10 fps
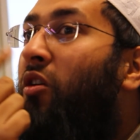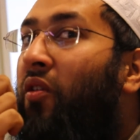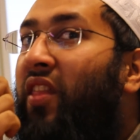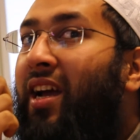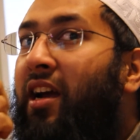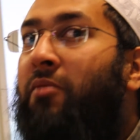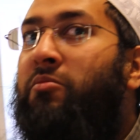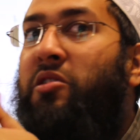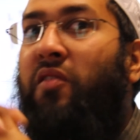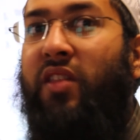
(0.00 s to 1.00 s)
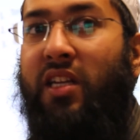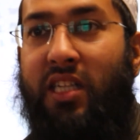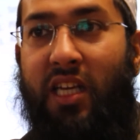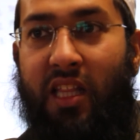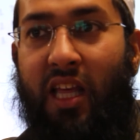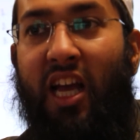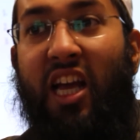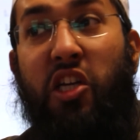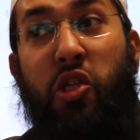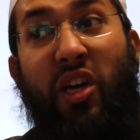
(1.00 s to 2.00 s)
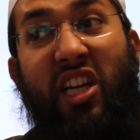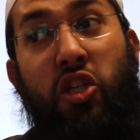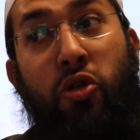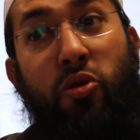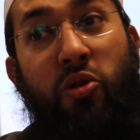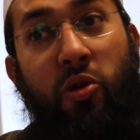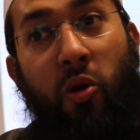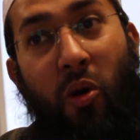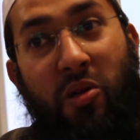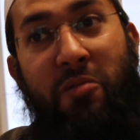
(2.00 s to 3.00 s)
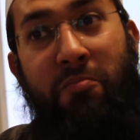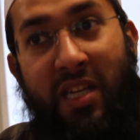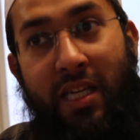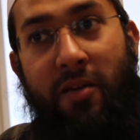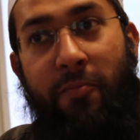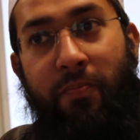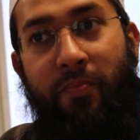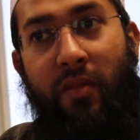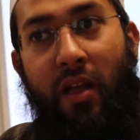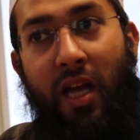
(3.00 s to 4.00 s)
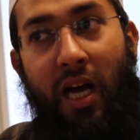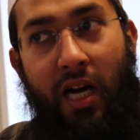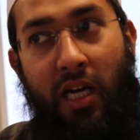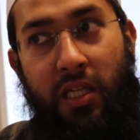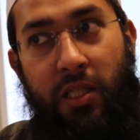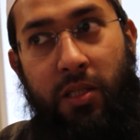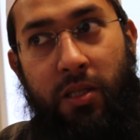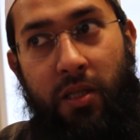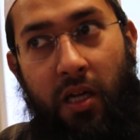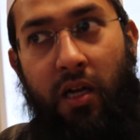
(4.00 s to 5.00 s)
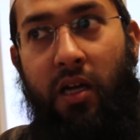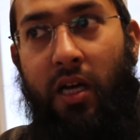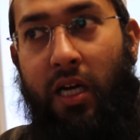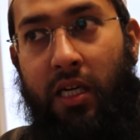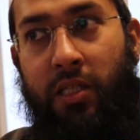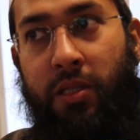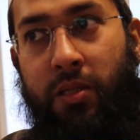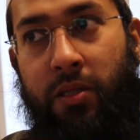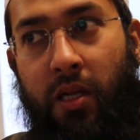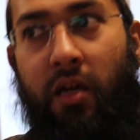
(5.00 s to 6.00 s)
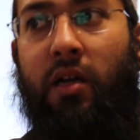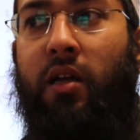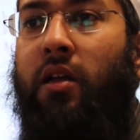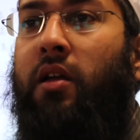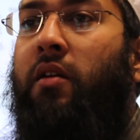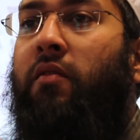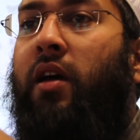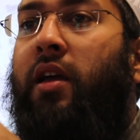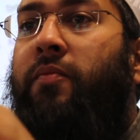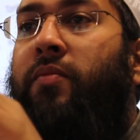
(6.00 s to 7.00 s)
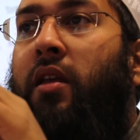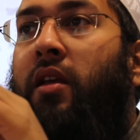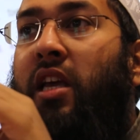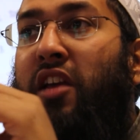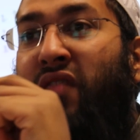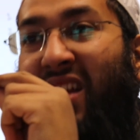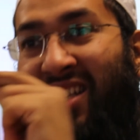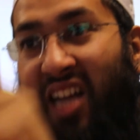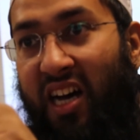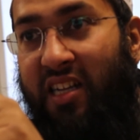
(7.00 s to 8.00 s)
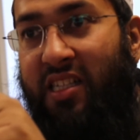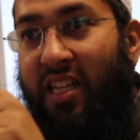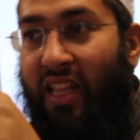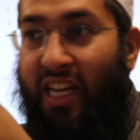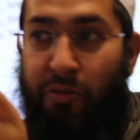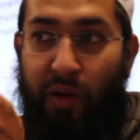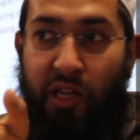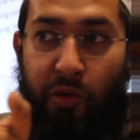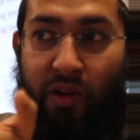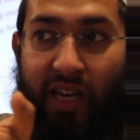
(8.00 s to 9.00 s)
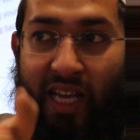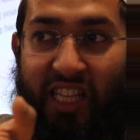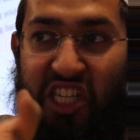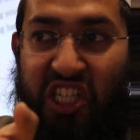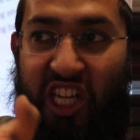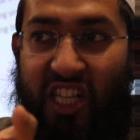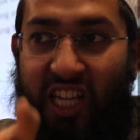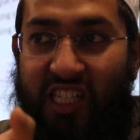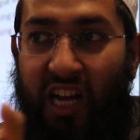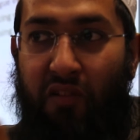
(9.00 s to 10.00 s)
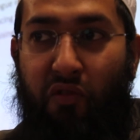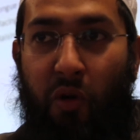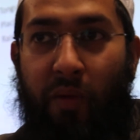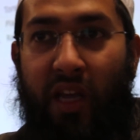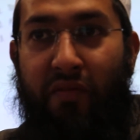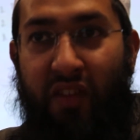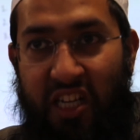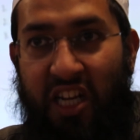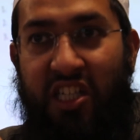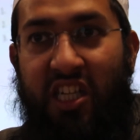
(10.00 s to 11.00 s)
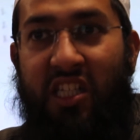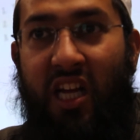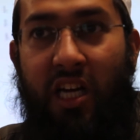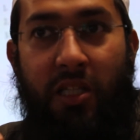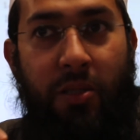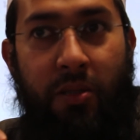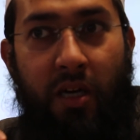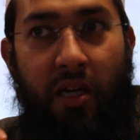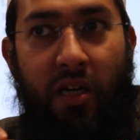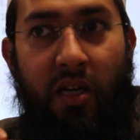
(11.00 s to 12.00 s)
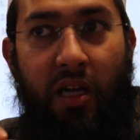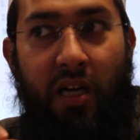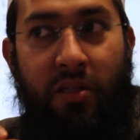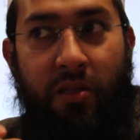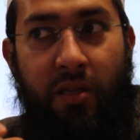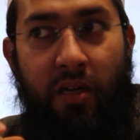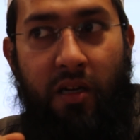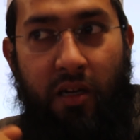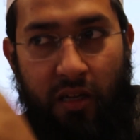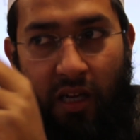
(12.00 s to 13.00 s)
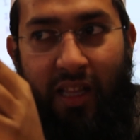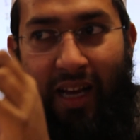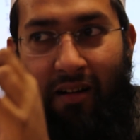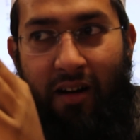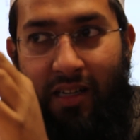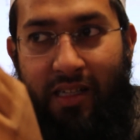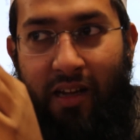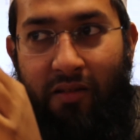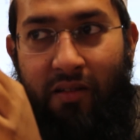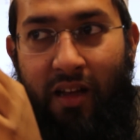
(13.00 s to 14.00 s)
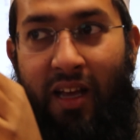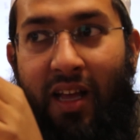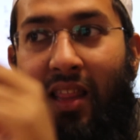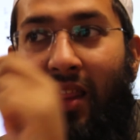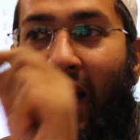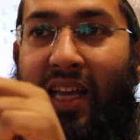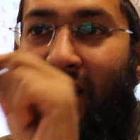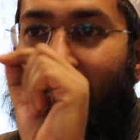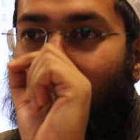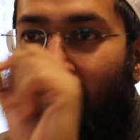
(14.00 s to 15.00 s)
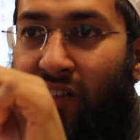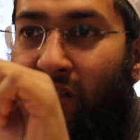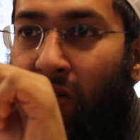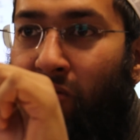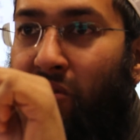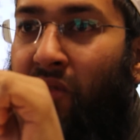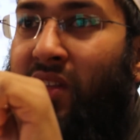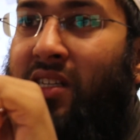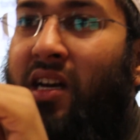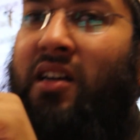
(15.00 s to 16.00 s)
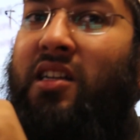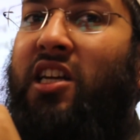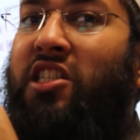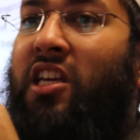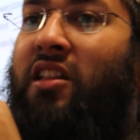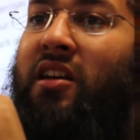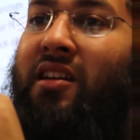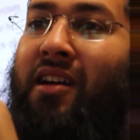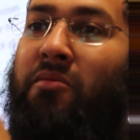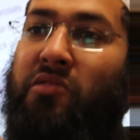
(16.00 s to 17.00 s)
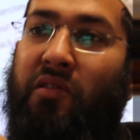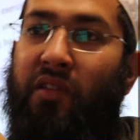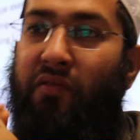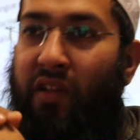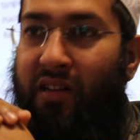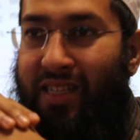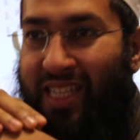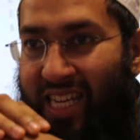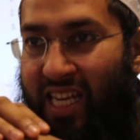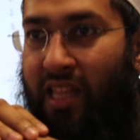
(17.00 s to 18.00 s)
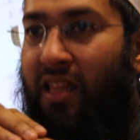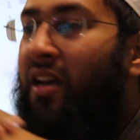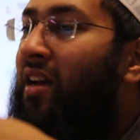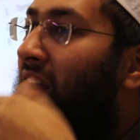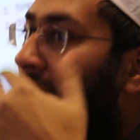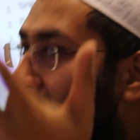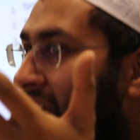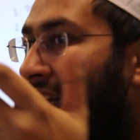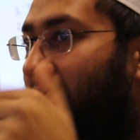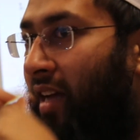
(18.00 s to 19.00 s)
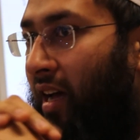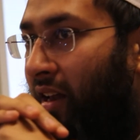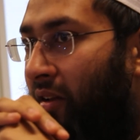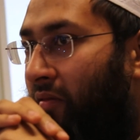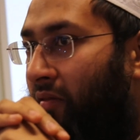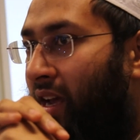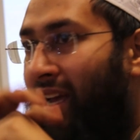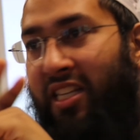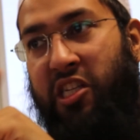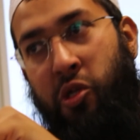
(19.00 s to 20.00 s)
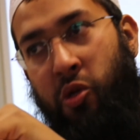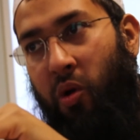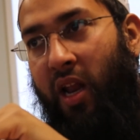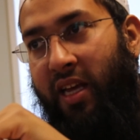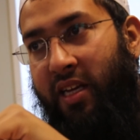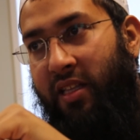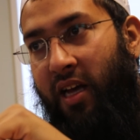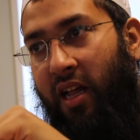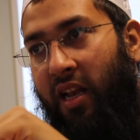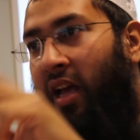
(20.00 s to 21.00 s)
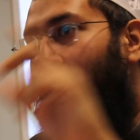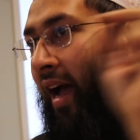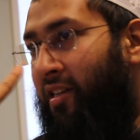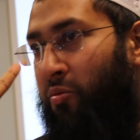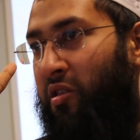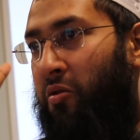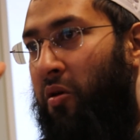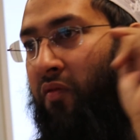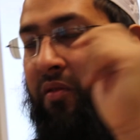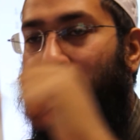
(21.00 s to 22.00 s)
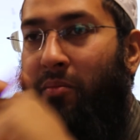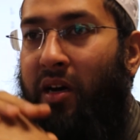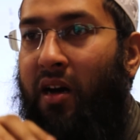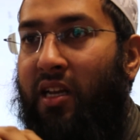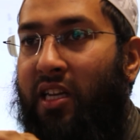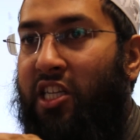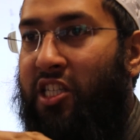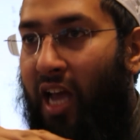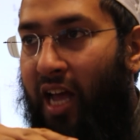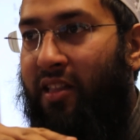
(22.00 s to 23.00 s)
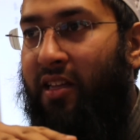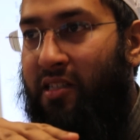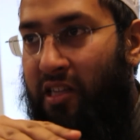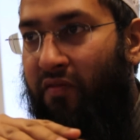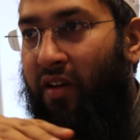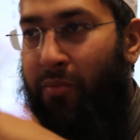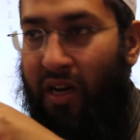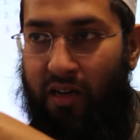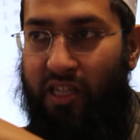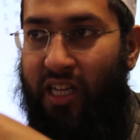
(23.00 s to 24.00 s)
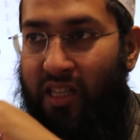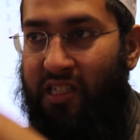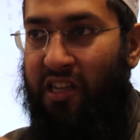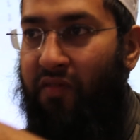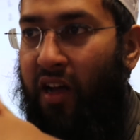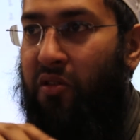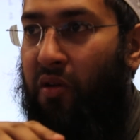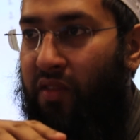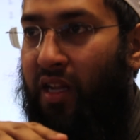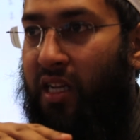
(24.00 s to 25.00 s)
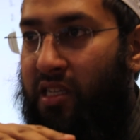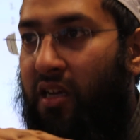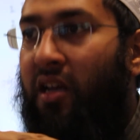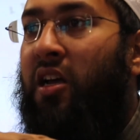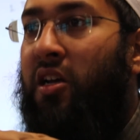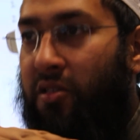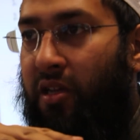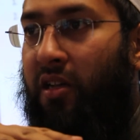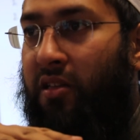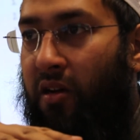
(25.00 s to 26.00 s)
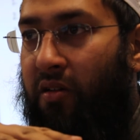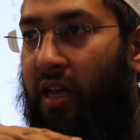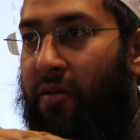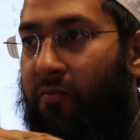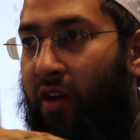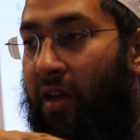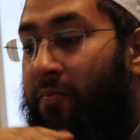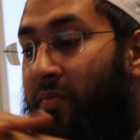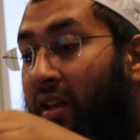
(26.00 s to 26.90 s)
or the gums of the teeth? So it should not be Allah, Allah, right? If it does, that's where you will get this shidda sound from. If it touches Allah, Allah, can you hear that hard sound? That is a result of the tongue touching the gums of the front teeth like a dal, right? And it's not like a dal, as we saw from the makhraj and the makhraj and the sifat of the letter daad. Okay, right.